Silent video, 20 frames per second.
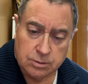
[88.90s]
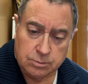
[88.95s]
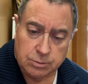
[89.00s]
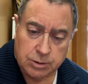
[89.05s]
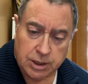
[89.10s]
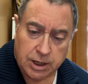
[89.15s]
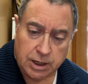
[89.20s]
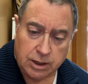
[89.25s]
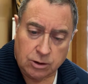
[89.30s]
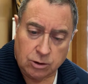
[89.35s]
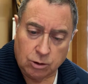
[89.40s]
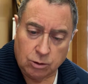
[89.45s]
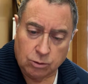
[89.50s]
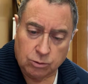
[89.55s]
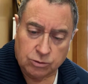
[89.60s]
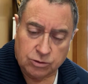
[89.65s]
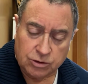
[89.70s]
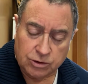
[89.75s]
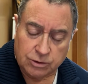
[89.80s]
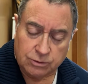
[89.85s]
but I
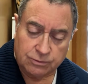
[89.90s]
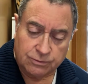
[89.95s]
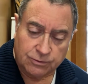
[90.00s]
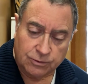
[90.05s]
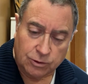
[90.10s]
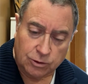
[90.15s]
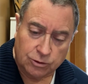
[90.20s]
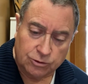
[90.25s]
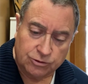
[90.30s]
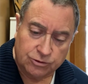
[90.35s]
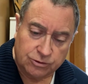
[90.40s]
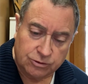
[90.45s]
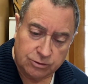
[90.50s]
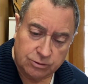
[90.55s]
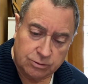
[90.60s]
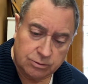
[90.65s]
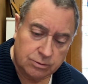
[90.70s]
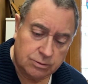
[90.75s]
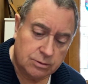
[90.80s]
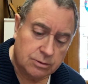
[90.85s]
go to the first,
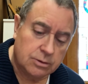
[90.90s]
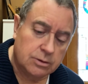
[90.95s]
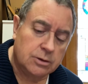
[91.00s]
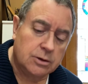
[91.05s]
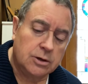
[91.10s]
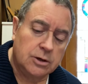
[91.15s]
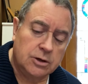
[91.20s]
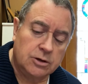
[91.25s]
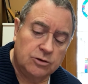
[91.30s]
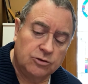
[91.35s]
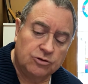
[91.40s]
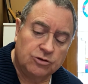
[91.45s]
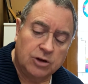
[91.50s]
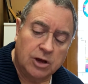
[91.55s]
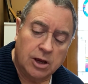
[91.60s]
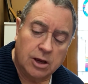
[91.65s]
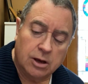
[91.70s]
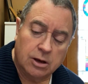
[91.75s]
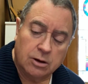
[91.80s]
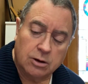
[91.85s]

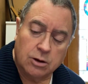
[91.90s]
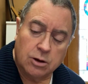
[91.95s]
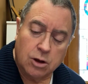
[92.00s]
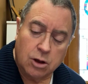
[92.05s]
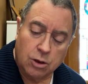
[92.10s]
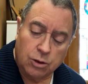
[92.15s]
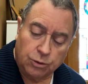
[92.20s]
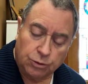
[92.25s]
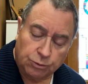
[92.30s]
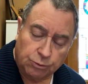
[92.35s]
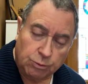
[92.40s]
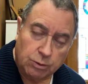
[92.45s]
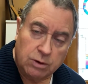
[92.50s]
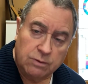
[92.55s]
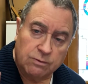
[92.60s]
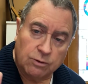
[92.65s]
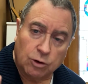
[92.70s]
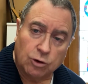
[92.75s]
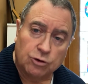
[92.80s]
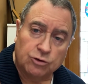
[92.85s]
say, three
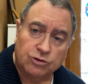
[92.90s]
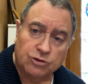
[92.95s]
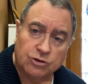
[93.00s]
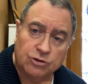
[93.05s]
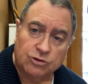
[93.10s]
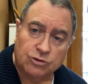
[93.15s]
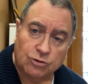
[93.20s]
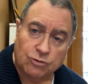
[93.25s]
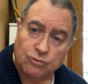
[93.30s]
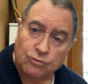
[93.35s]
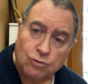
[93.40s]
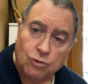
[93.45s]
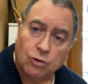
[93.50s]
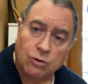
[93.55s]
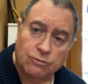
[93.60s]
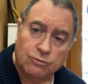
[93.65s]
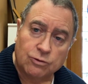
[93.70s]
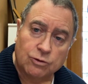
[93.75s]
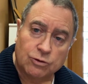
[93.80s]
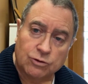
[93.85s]
verses or
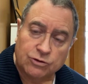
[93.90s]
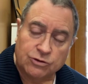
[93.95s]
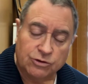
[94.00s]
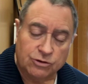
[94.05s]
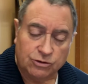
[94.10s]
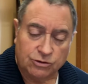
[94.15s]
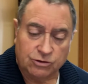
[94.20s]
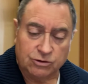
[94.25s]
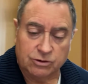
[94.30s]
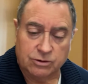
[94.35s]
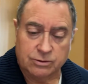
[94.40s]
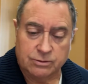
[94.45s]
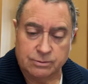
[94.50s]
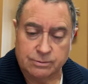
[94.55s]
four verses.